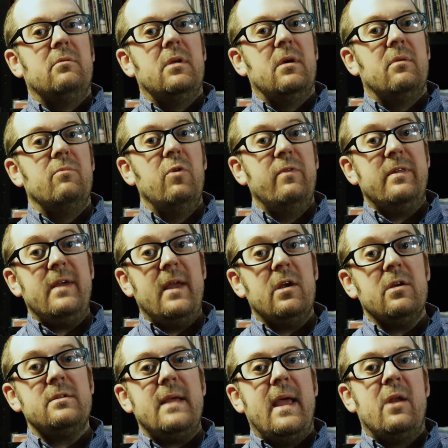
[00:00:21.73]
the movie
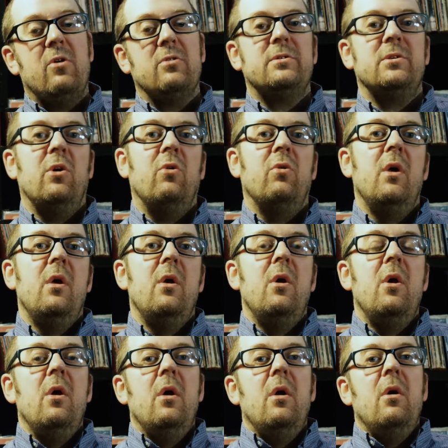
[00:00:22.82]
theaters and also
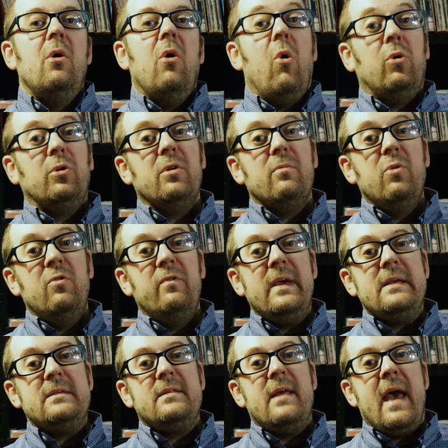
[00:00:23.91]
older
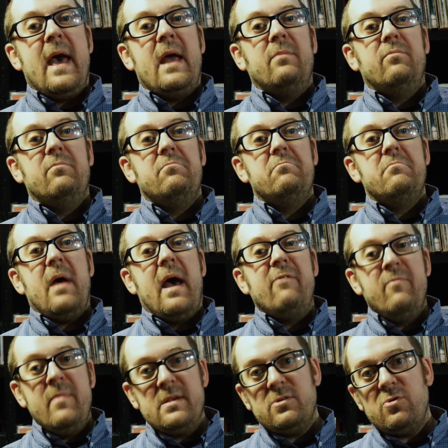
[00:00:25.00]
movies that
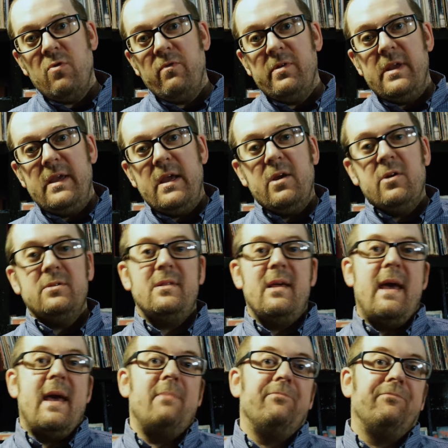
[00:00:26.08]
I've missed over the years
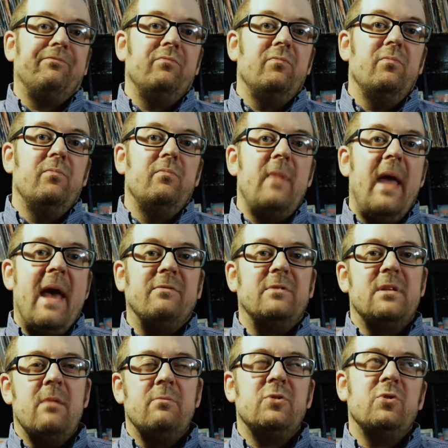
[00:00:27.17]
that have
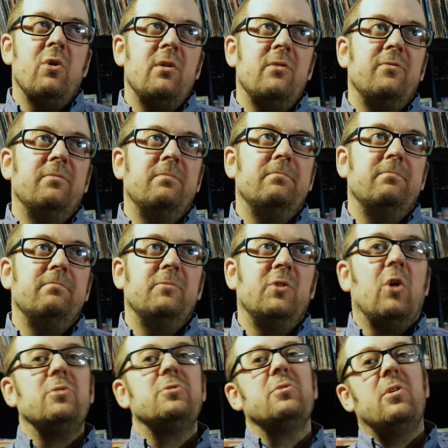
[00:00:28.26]
some sort of
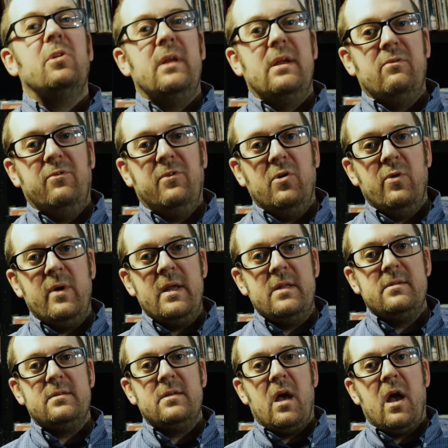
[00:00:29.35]
cultural
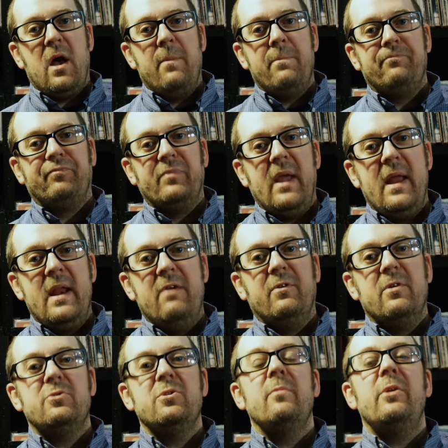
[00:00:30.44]
influence and have
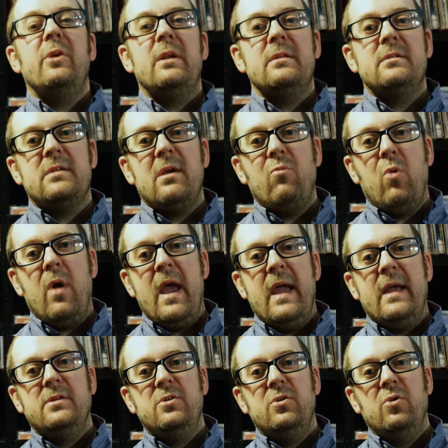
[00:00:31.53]
contributed in some
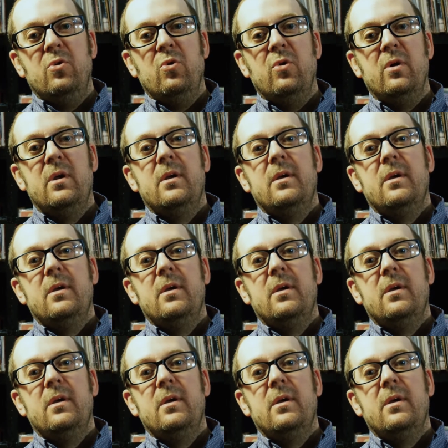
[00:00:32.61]
way to